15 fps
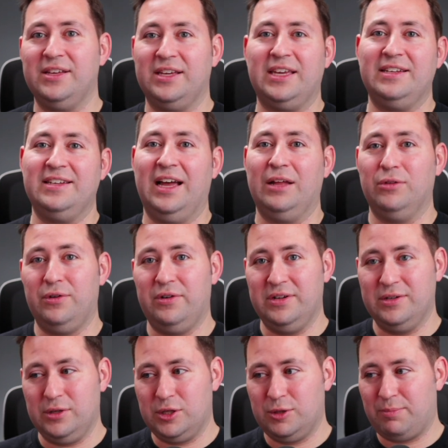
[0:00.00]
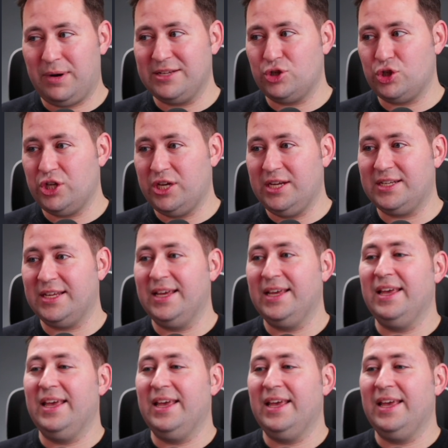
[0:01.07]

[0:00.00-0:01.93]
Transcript: It can download it as a spreadsheet.